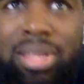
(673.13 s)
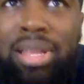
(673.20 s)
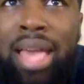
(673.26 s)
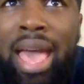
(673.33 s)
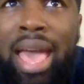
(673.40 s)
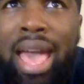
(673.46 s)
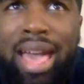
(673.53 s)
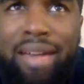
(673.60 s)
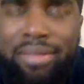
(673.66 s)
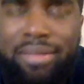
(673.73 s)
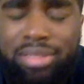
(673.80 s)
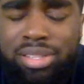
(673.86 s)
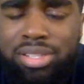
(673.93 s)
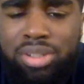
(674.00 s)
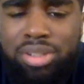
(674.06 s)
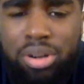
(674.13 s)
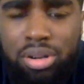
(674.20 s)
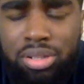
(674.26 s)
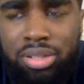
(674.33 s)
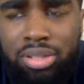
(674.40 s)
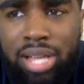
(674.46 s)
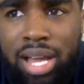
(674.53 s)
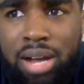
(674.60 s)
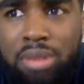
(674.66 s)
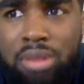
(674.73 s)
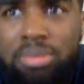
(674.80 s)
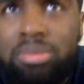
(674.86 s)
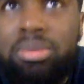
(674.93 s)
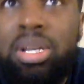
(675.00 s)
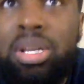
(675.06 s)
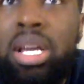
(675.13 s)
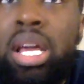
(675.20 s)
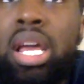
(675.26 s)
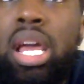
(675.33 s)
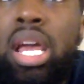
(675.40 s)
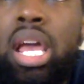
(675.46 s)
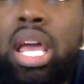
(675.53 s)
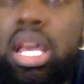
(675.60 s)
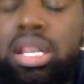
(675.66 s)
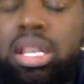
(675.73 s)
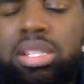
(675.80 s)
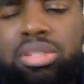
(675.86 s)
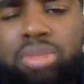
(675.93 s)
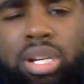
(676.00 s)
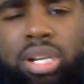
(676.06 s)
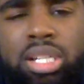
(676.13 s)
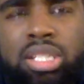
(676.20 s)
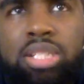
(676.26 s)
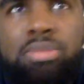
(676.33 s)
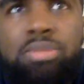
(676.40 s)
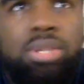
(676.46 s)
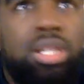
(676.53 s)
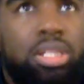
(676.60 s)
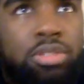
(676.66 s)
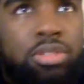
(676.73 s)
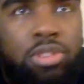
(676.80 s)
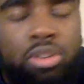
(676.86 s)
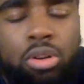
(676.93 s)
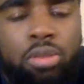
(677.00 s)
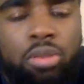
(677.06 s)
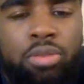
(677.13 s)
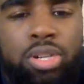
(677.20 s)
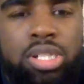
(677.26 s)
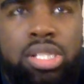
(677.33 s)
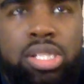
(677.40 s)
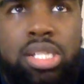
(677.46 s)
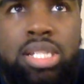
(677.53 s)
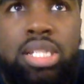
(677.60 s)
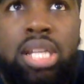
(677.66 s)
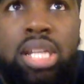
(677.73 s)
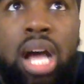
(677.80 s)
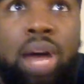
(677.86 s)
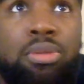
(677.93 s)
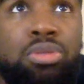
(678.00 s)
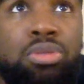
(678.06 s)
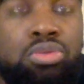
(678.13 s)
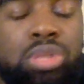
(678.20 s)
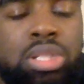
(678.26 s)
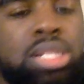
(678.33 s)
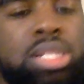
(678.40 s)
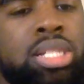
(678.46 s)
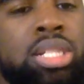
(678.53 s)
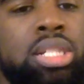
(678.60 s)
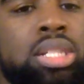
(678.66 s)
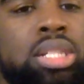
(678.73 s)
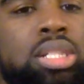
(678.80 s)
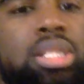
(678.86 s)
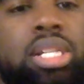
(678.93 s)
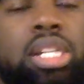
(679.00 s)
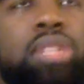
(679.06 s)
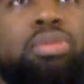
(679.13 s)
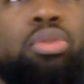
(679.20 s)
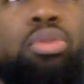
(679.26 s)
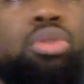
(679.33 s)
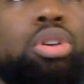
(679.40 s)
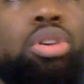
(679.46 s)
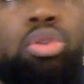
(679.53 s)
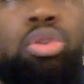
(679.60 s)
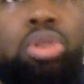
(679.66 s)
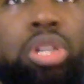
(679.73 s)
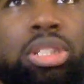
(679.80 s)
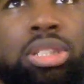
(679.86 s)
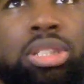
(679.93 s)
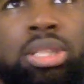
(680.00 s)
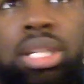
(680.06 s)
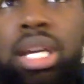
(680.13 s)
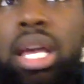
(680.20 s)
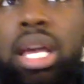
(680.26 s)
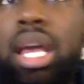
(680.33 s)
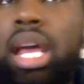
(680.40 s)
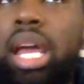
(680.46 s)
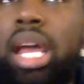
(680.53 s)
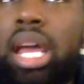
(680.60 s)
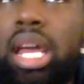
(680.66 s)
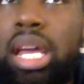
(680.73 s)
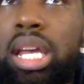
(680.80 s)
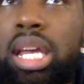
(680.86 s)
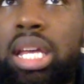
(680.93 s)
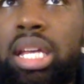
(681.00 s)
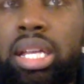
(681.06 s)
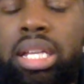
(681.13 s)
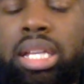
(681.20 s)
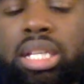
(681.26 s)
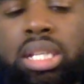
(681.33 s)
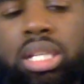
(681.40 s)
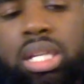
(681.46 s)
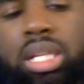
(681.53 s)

half of the songs on the album. And it's crazy because on first listen, I was really listening just for N.o.r.e. And